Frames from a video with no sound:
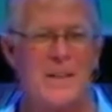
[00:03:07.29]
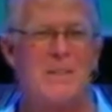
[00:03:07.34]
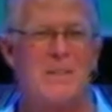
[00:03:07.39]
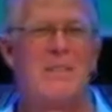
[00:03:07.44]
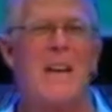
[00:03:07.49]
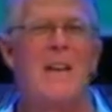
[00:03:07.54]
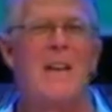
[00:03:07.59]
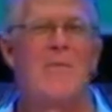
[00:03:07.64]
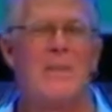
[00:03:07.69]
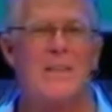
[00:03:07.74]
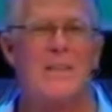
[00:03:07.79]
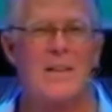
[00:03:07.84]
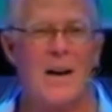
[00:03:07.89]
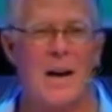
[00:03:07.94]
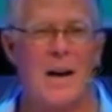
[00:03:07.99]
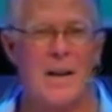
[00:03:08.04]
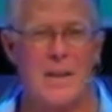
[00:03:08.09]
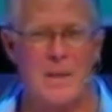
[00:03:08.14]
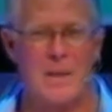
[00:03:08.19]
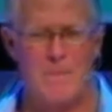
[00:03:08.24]
David
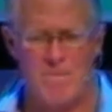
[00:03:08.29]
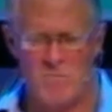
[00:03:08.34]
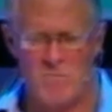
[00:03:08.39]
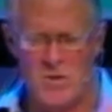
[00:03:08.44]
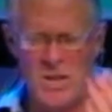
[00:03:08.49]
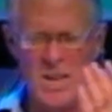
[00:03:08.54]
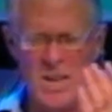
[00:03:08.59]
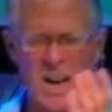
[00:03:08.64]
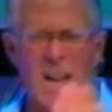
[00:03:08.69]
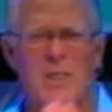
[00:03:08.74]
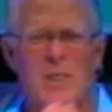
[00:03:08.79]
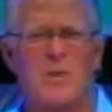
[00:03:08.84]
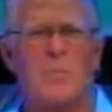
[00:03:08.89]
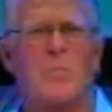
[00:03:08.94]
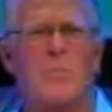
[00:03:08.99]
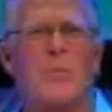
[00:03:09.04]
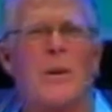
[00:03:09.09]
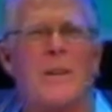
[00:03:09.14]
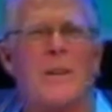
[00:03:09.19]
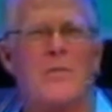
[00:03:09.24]
got it. God's
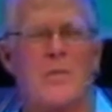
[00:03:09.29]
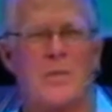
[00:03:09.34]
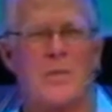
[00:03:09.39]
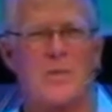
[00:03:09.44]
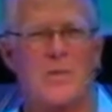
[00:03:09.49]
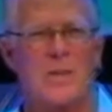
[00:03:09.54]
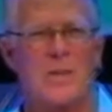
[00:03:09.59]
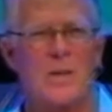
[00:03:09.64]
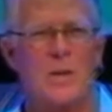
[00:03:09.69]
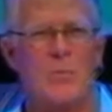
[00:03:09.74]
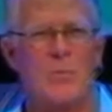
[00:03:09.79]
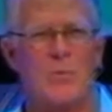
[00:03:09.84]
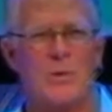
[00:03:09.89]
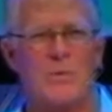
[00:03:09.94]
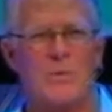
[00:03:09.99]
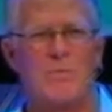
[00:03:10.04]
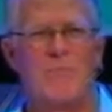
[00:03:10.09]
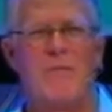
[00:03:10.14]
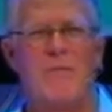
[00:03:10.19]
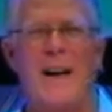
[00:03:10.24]
presence was
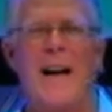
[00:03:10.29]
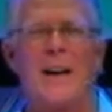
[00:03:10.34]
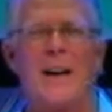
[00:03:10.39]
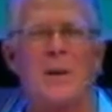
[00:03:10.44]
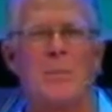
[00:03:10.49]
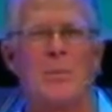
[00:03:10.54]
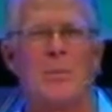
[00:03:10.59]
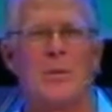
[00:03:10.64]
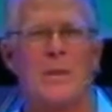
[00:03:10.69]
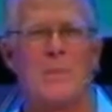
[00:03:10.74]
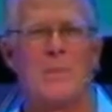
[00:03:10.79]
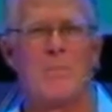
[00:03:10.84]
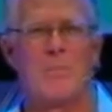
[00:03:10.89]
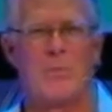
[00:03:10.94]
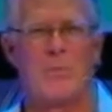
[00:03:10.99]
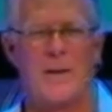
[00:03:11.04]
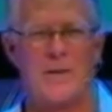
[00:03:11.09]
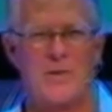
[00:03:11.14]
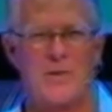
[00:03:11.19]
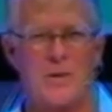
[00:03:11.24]
valuable and
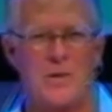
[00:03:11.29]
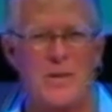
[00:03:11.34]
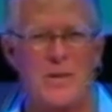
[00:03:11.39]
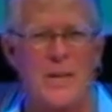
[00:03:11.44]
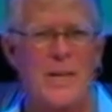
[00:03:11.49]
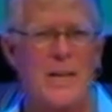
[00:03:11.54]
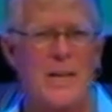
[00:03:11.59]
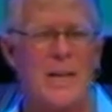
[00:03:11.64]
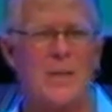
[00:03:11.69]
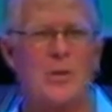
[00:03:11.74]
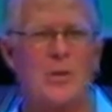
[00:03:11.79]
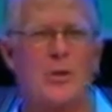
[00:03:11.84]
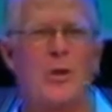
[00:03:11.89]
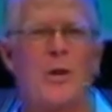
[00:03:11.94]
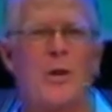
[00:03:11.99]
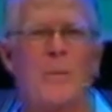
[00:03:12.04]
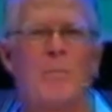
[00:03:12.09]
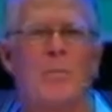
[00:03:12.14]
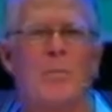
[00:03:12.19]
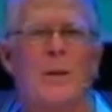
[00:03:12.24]
precious. It
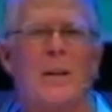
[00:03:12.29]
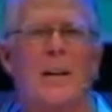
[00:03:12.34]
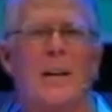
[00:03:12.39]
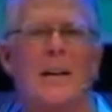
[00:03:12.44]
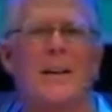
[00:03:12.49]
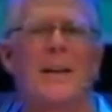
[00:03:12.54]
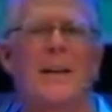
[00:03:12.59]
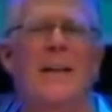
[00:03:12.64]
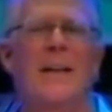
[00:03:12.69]
took blood,